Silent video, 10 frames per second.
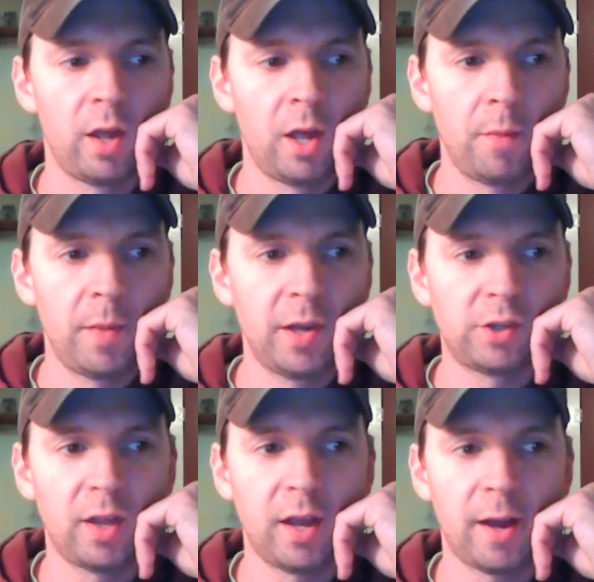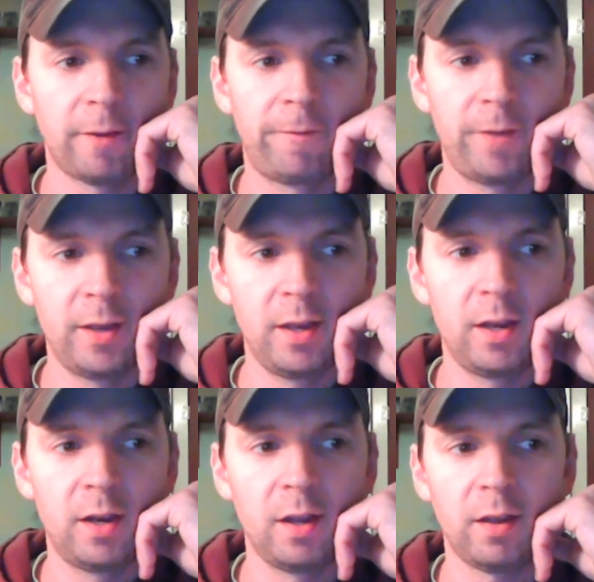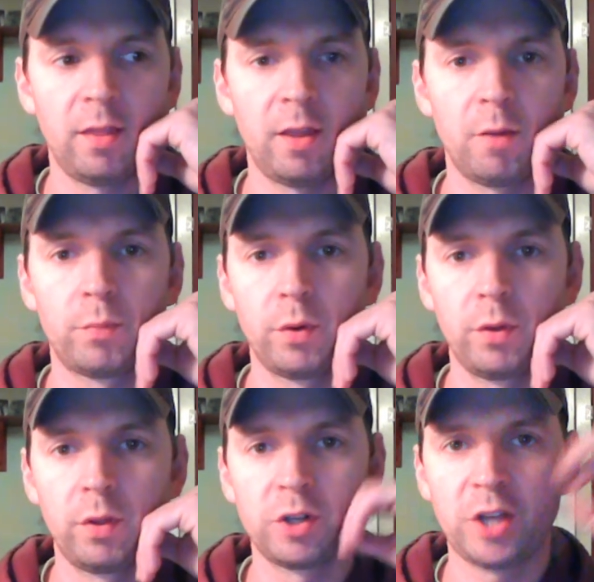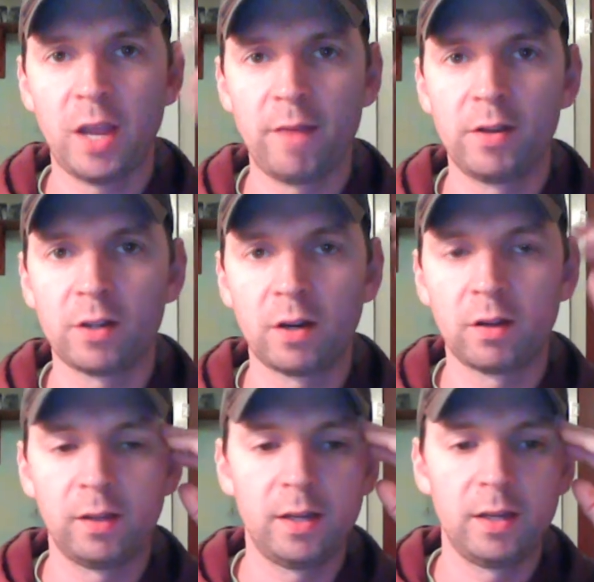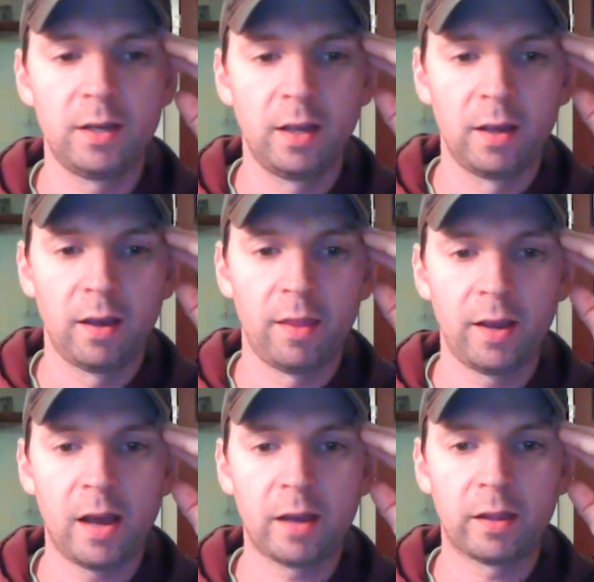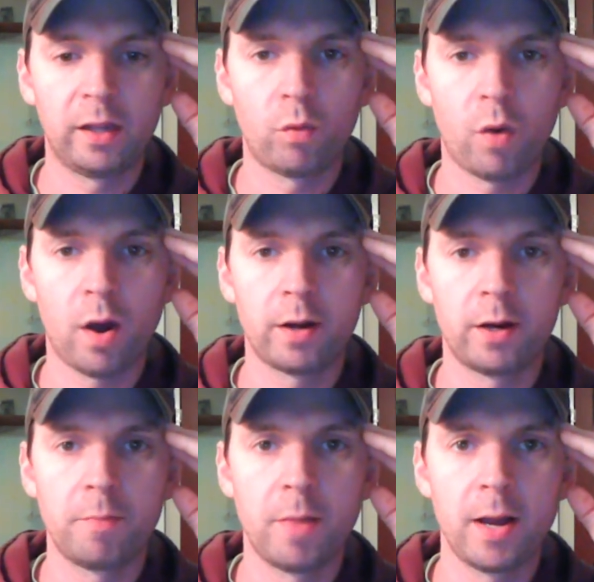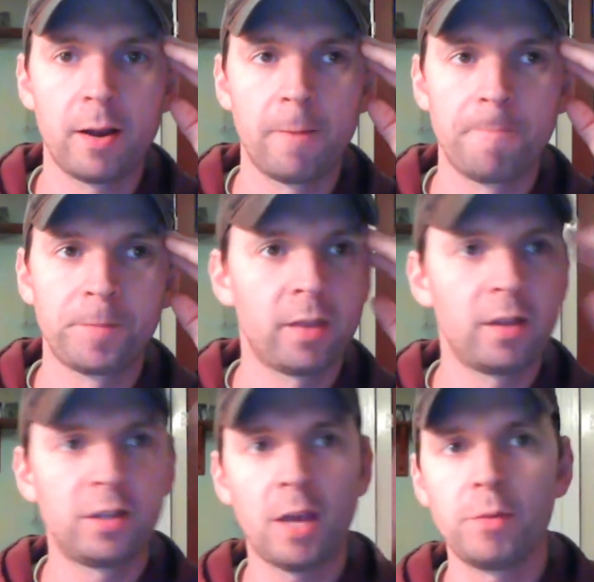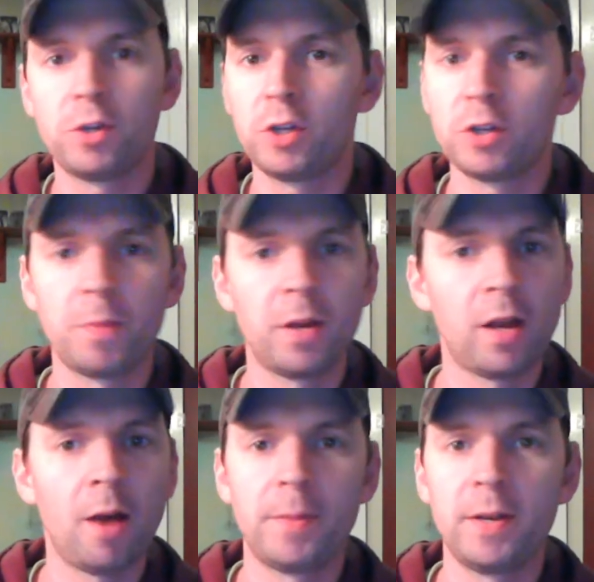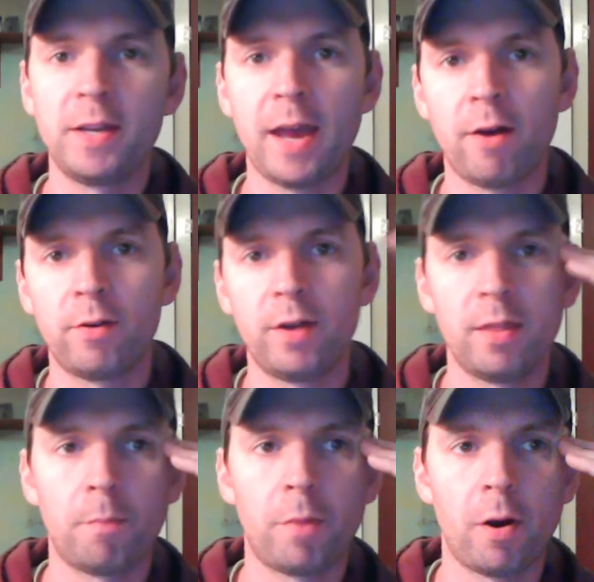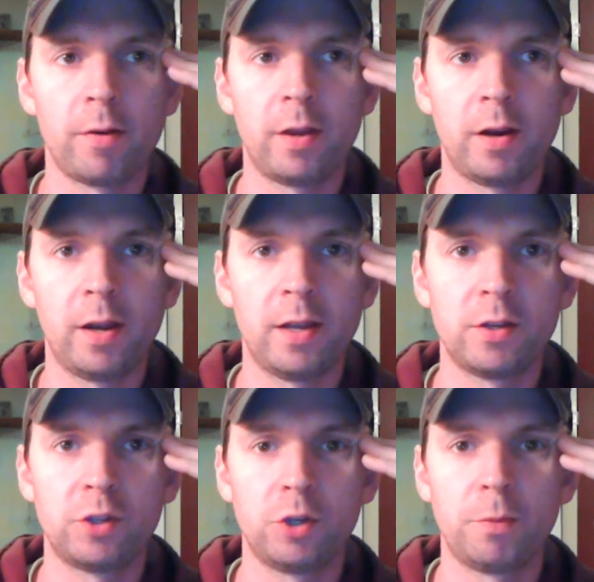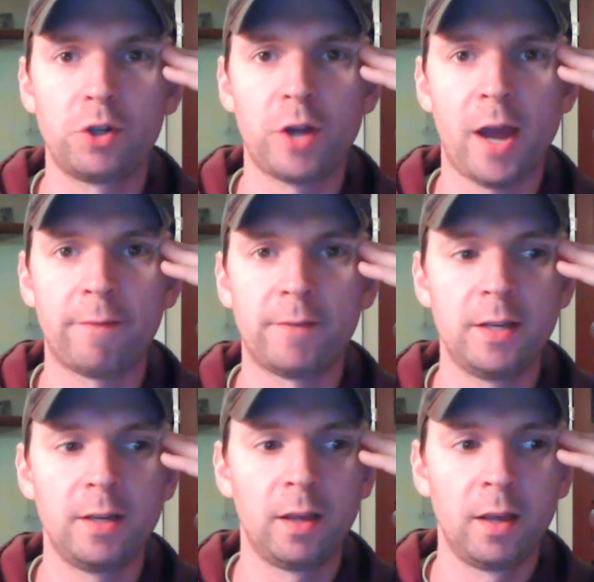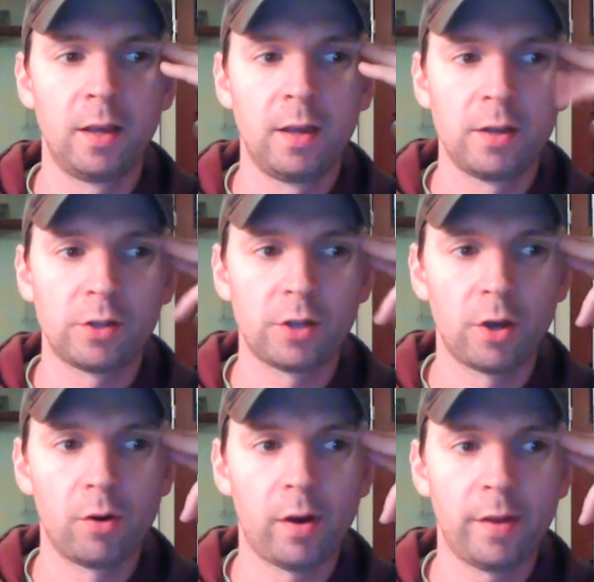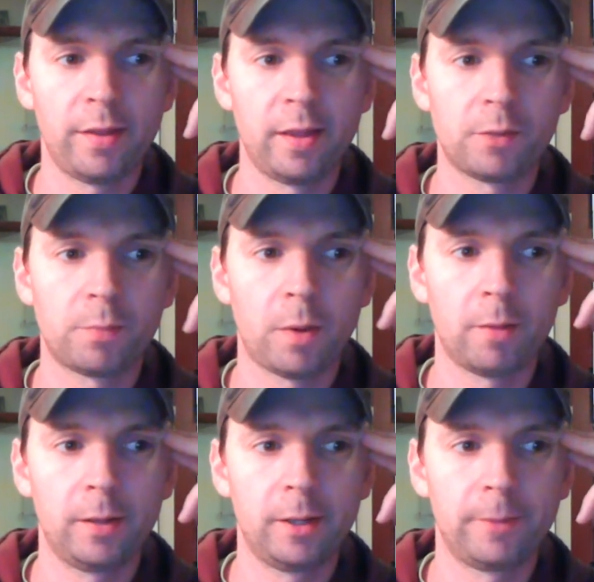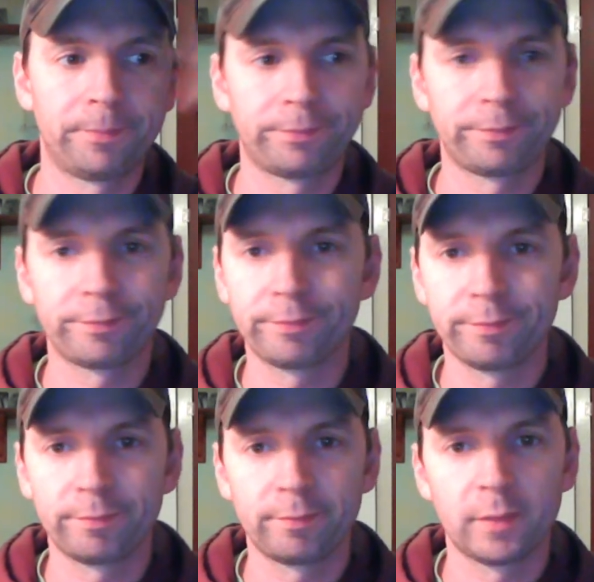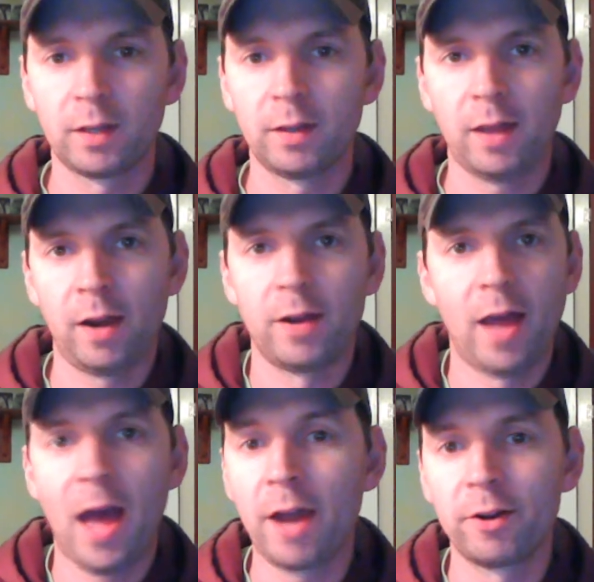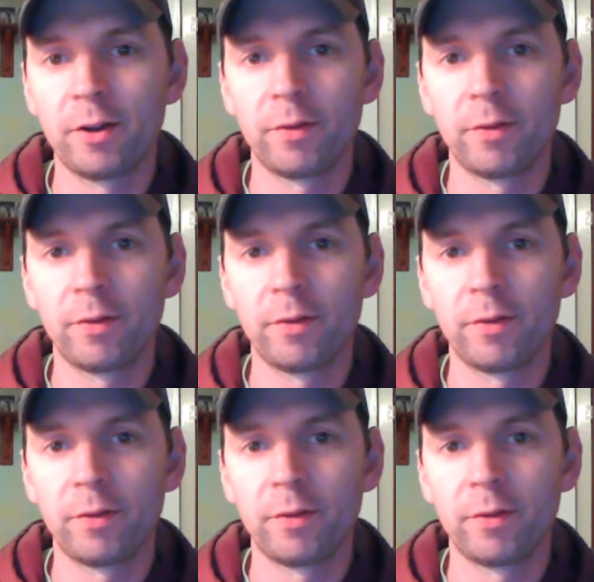making sure they got feed and their shavings are clean and they got clean water. But the temperatures have been up and down, and the barn they're in is super drafty. So I think that's probably, I don't know.